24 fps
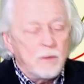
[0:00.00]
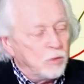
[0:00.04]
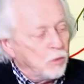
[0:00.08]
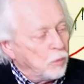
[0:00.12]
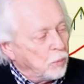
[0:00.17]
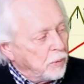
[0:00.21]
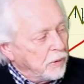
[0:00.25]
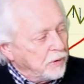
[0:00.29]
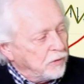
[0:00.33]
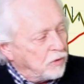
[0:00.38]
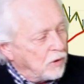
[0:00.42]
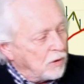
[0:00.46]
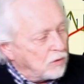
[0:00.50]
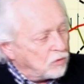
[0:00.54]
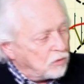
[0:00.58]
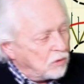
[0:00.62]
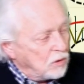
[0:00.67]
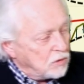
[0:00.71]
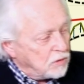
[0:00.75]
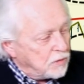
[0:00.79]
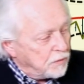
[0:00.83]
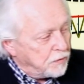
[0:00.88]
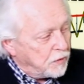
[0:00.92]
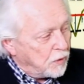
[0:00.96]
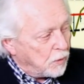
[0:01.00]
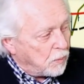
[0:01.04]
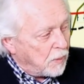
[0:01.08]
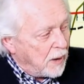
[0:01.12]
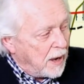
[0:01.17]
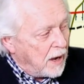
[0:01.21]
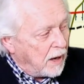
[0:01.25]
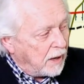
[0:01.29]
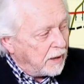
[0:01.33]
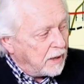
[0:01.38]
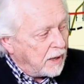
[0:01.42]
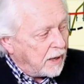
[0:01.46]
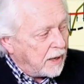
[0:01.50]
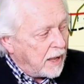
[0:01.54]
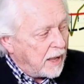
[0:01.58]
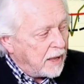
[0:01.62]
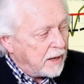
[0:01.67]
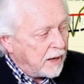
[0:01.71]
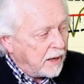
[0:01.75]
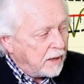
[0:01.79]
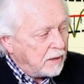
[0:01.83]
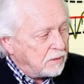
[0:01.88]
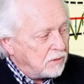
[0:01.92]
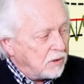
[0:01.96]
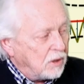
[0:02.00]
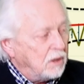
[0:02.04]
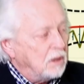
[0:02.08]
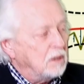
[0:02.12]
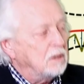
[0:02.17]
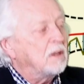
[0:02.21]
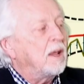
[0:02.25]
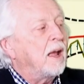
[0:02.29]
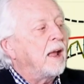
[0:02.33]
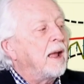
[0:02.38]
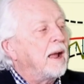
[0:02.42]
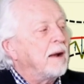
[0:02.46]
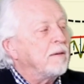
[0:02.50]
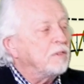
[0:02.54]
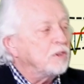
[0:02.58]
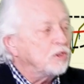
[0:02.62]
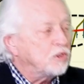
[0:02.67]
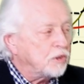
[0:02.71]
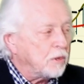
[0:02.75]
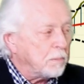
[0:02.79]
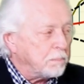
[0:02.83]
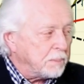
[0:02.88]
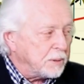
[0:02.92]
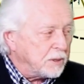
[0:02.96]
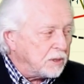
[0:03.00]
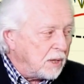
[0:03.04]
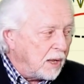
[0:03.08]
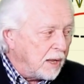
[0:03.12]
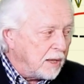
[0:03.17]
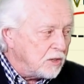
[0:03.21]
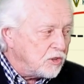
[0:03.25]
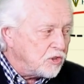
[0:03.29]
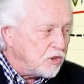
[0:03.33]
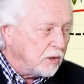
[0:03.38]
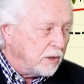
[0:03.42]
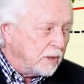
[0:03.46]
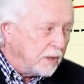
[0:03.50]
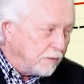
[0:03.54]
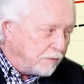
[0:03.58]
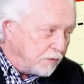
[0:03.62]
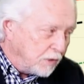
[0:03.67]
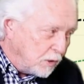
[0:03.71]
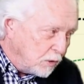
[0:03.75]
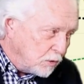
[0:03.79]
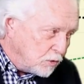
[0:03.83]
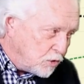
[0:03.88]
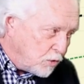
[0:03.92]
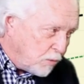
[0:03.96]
The resistance if you rally again, 18-day average. The potential if you